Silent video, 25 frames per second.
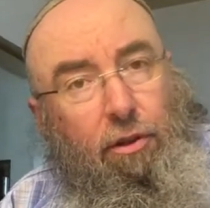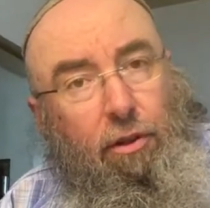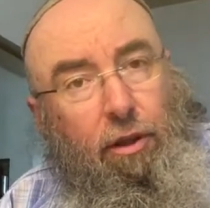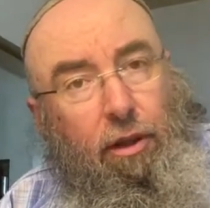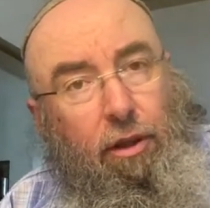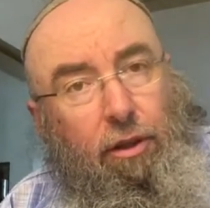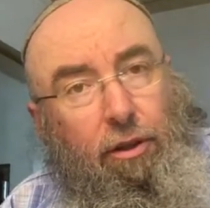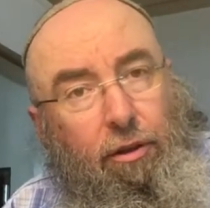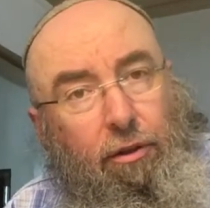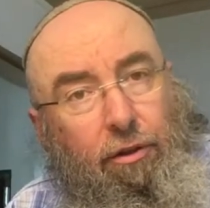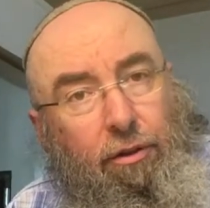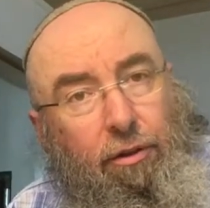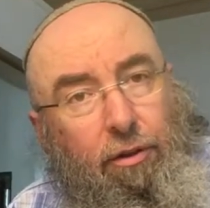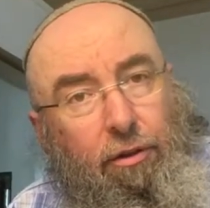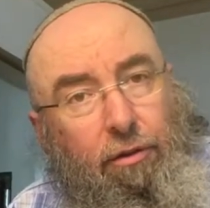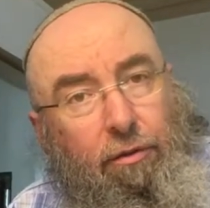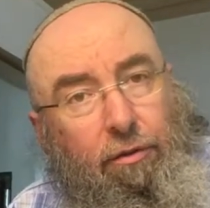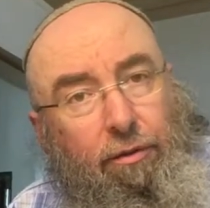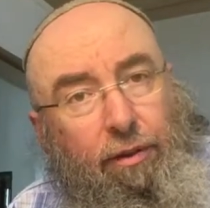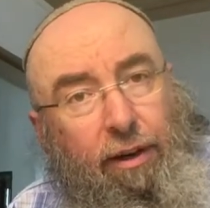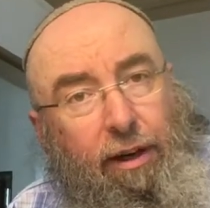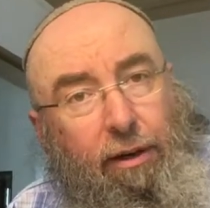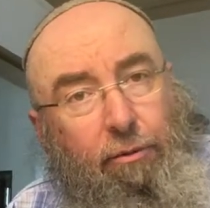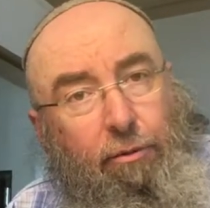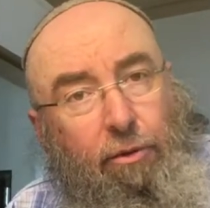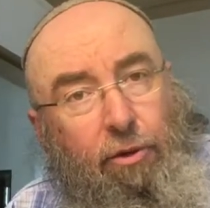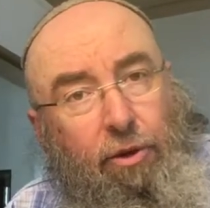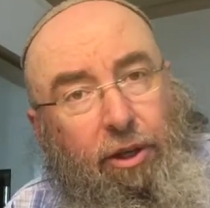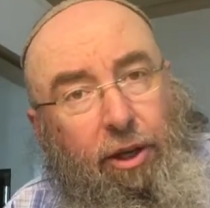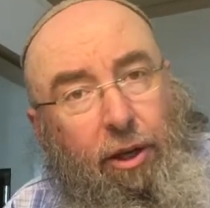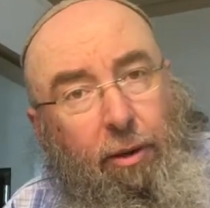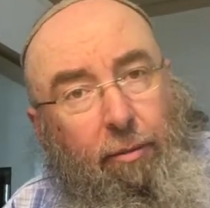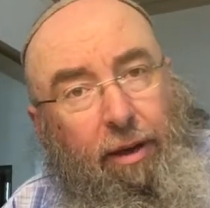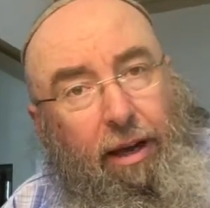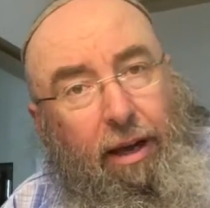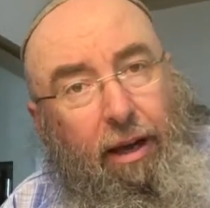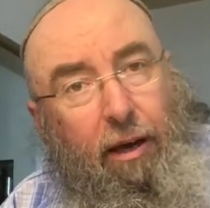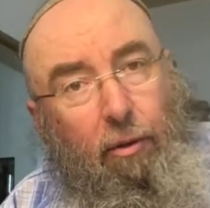a lot of the fat will
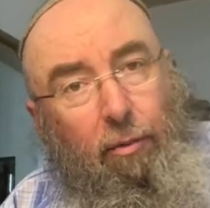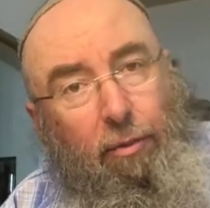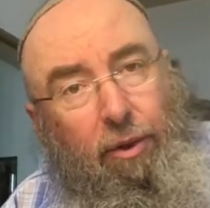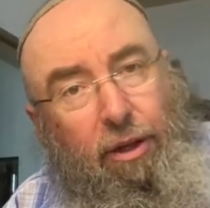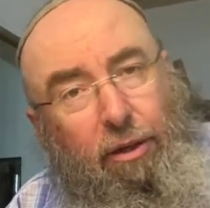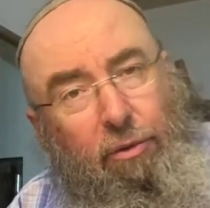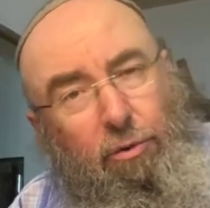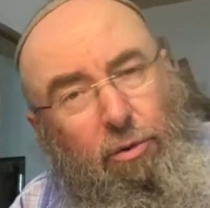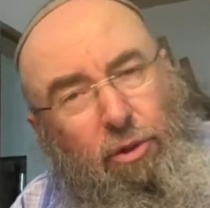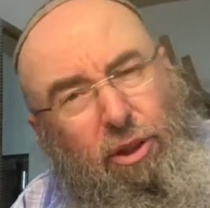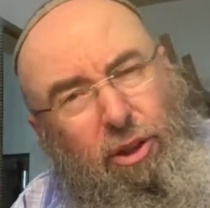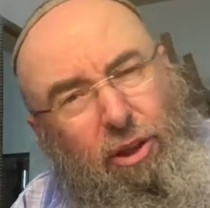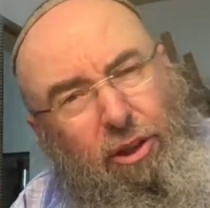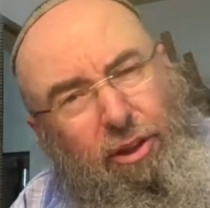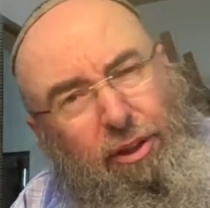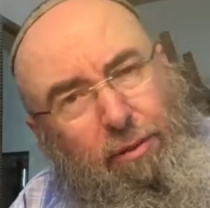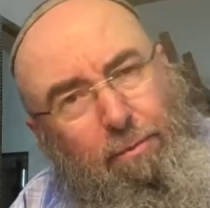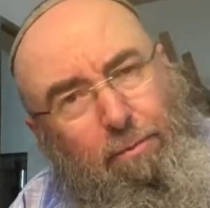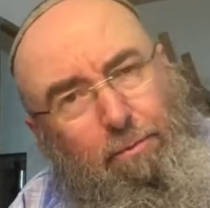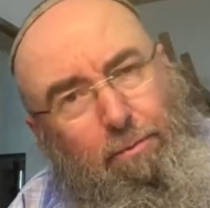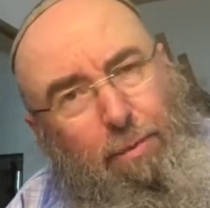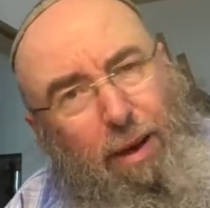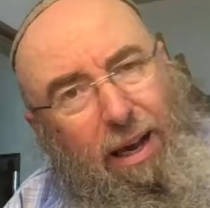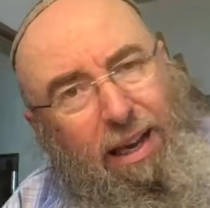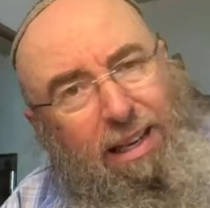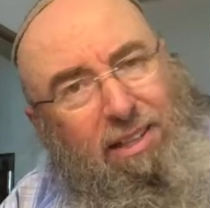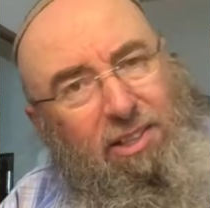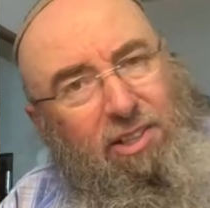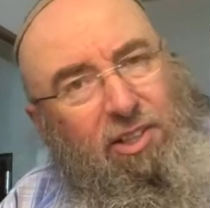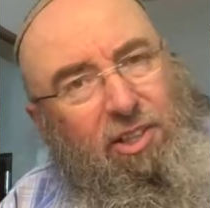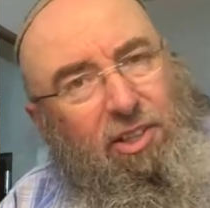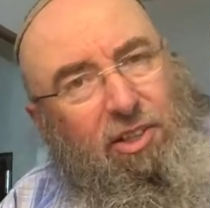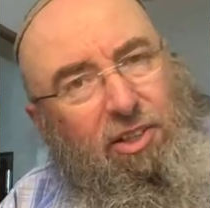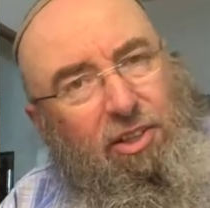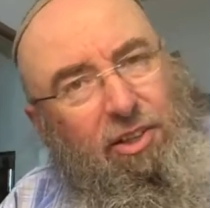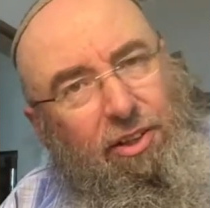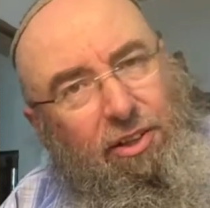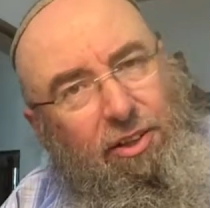come out, but it will kind of
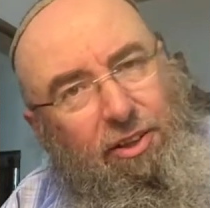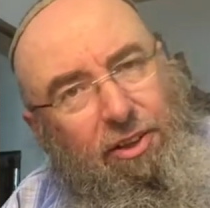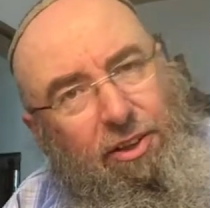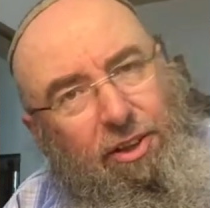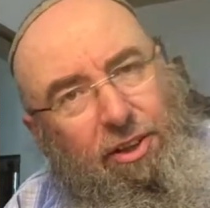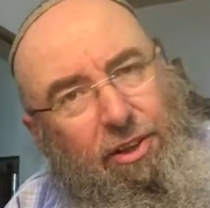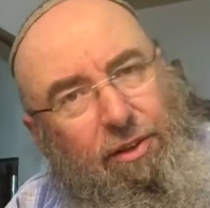baste